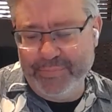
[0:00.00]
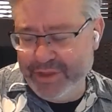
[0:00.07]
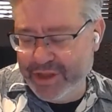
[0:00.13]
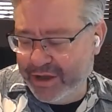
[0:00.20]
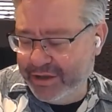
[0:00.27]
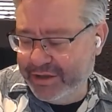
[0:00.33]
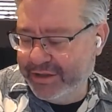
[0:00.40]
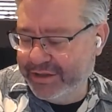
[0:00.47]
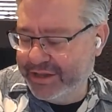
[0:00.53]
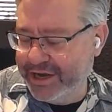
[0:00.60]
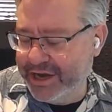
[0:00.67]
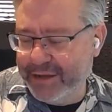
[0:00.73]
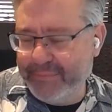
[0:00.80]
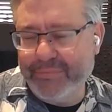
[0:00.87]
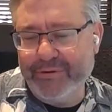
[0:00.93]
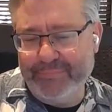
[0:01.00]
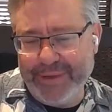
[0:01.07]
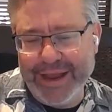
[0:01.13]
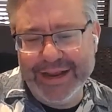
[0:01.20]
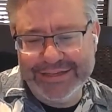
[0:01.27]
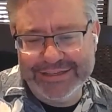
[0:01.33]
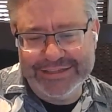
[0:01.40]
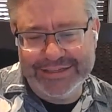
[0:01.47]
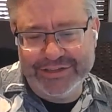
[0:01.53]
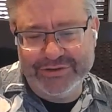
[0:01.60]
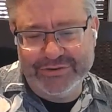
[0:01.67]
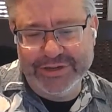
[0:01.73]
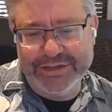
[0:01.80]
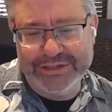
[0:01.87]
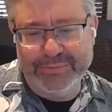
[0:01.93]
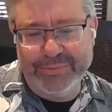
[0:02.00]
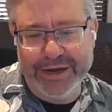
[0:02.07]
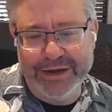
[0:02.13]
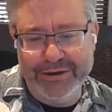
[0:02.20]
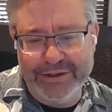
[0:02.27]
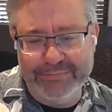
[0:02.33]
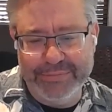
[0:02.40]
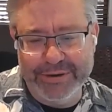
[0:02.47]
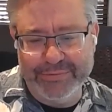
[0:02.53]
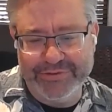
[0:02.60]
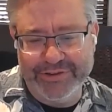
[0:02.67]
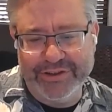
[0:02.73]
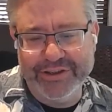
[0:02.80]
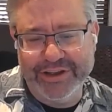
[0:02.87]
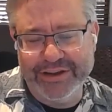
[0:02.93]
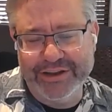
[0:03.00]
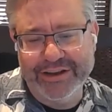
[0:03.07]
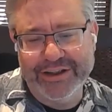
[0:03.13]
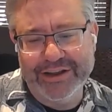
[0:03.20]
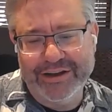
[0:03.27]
The number of banks is the way that you can be resilient,